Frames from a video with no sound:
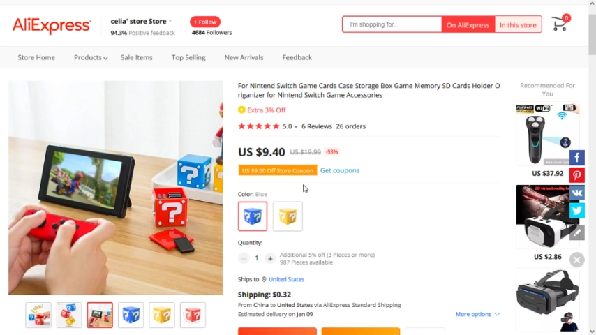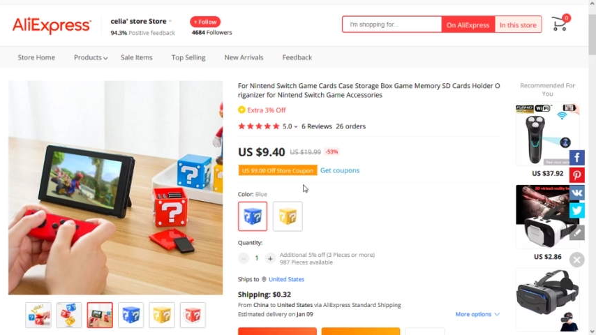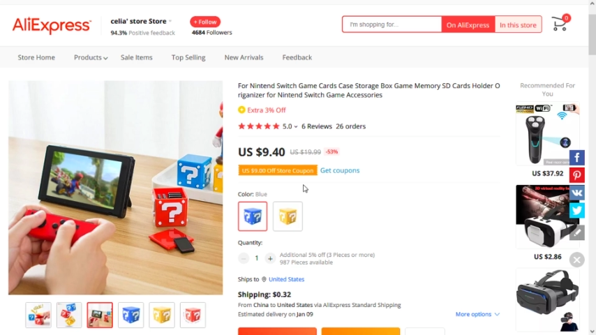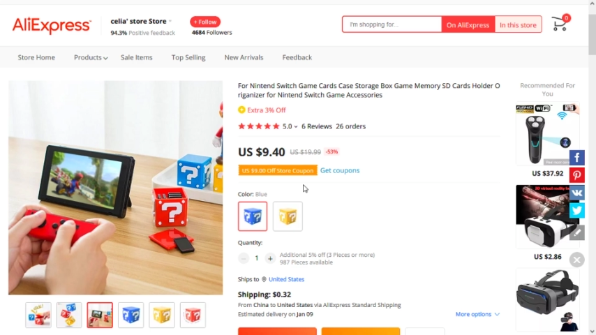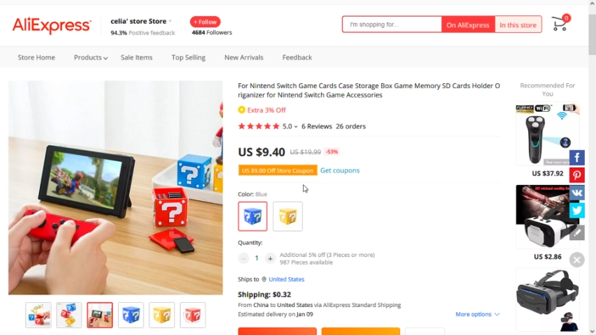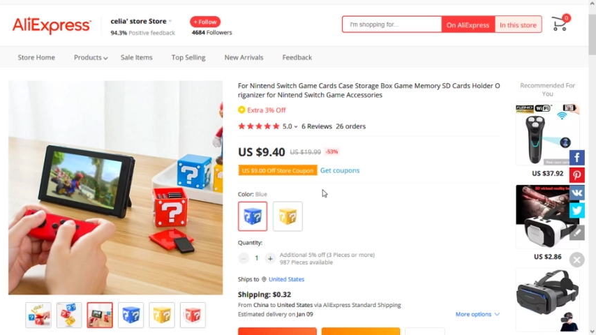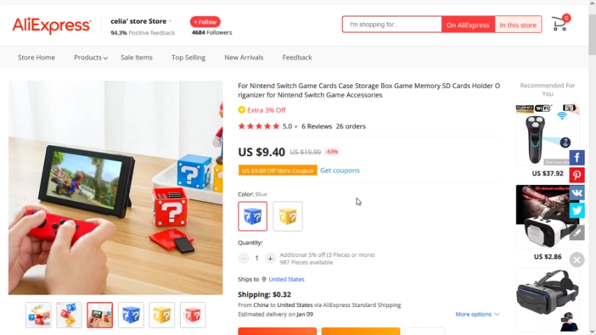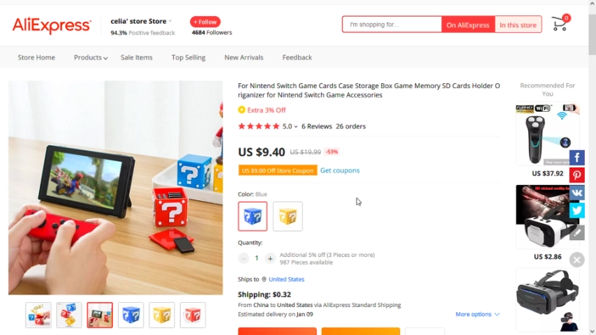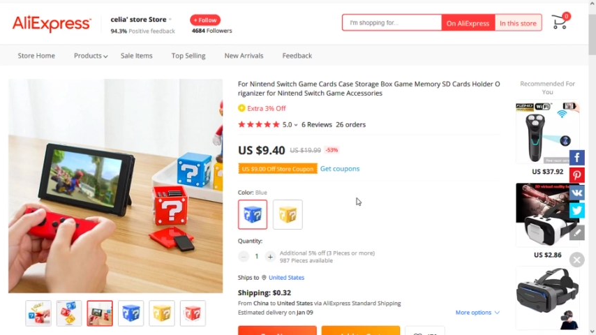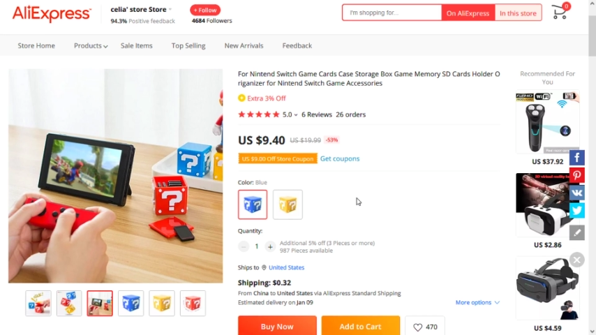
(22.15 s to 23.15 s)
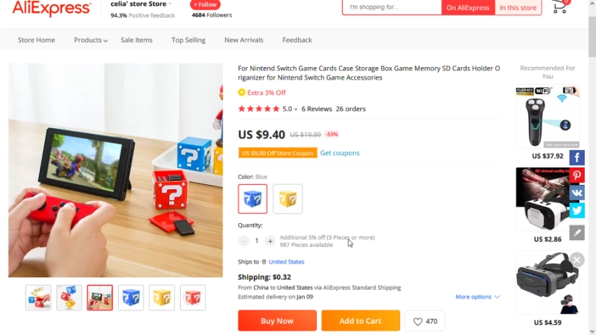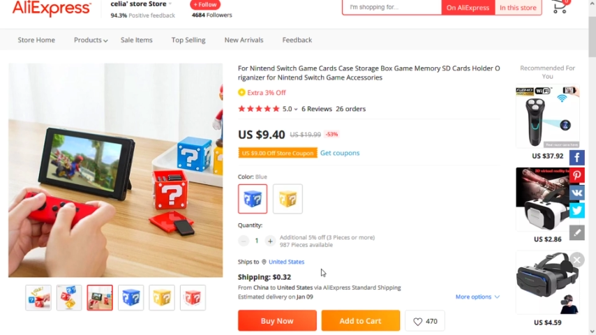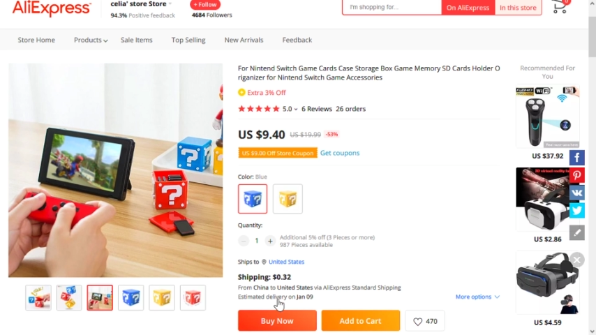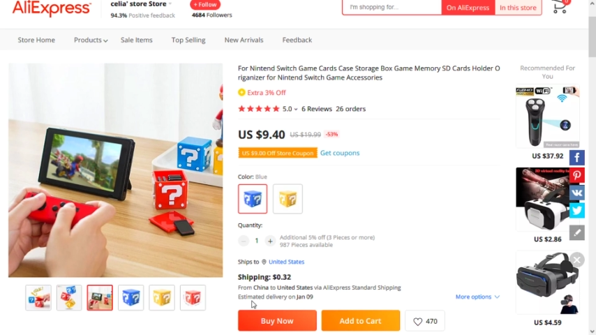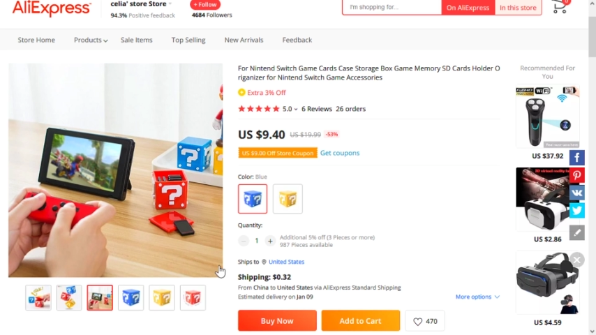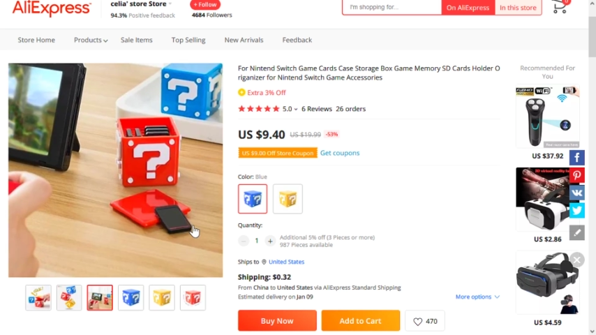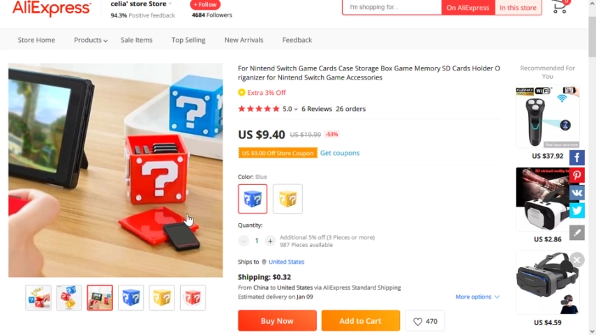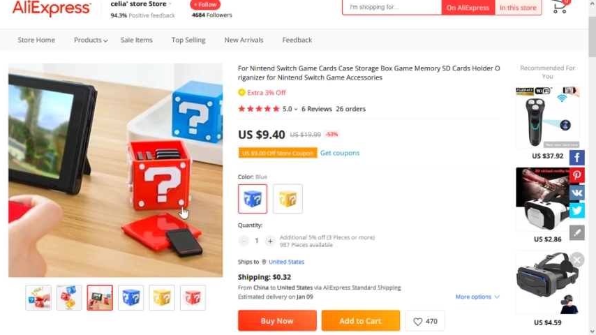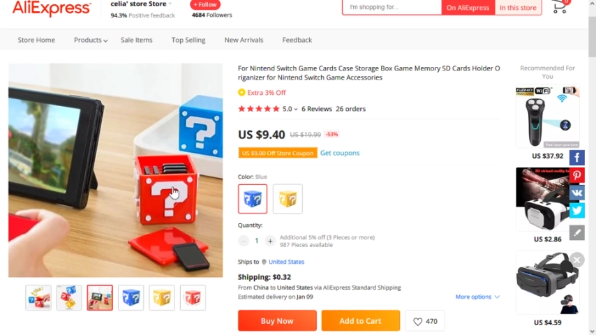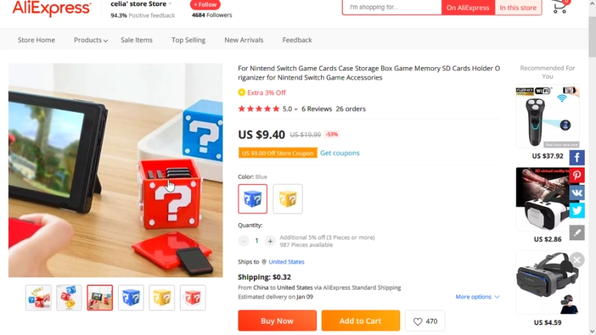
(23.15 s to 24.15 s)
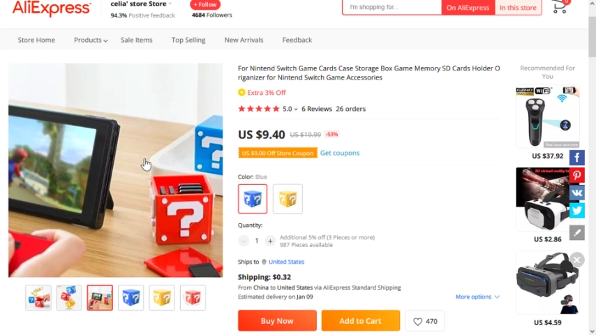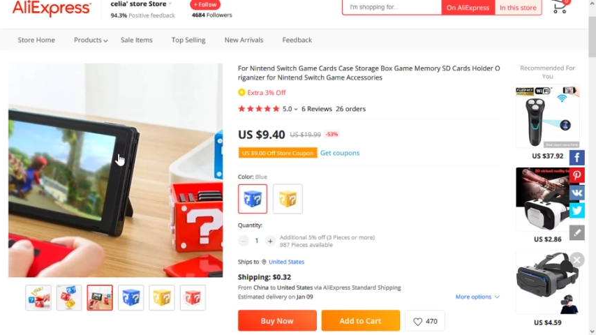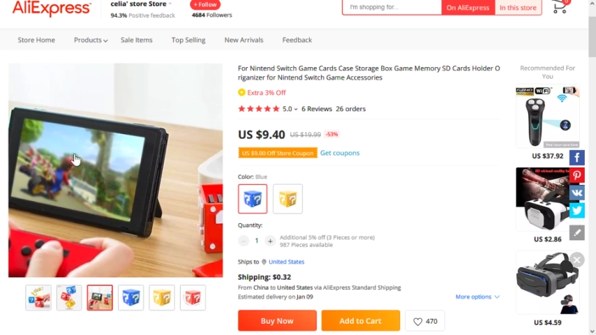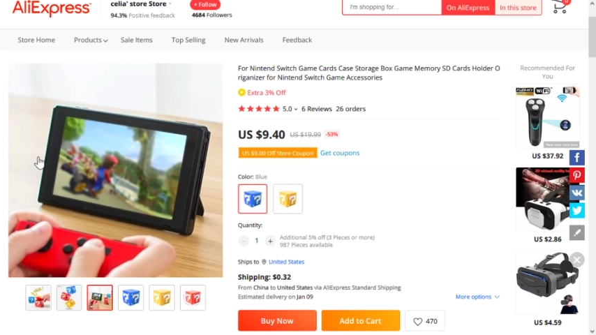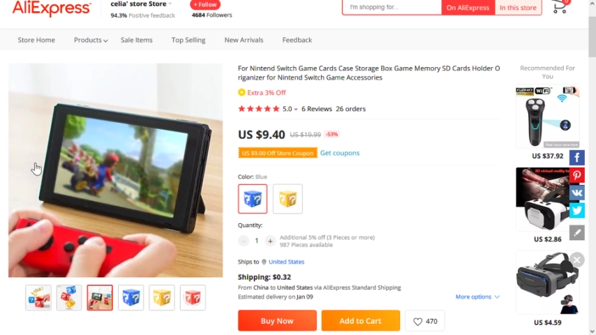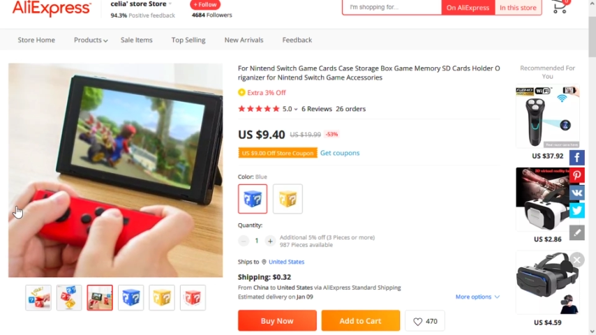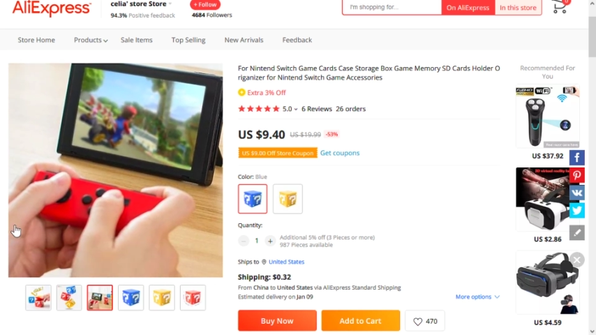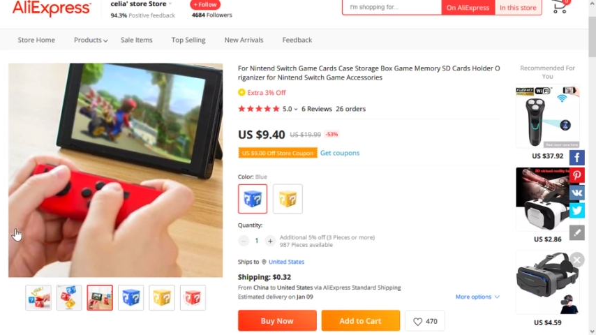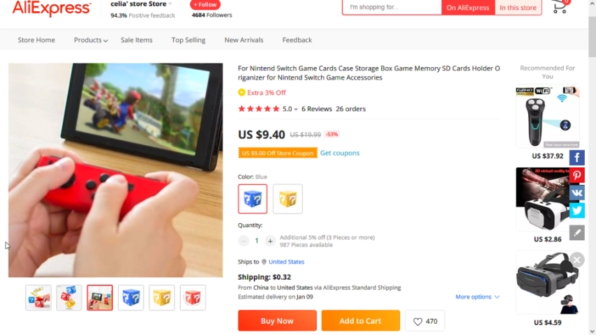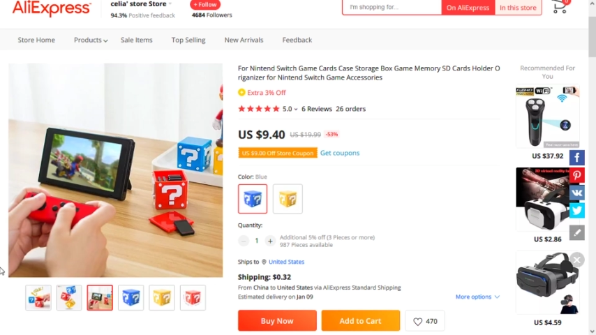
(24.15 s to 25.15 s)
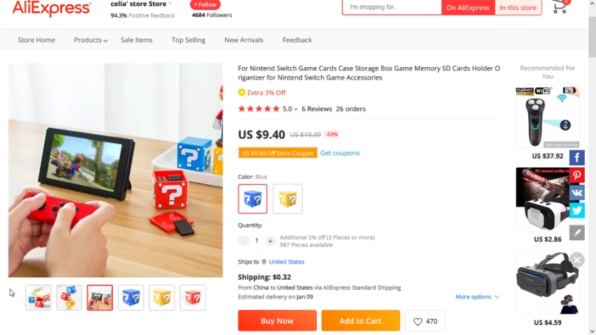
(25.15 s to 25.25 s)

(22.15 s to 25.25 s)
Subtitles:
No face is visible, so there are no lips to read.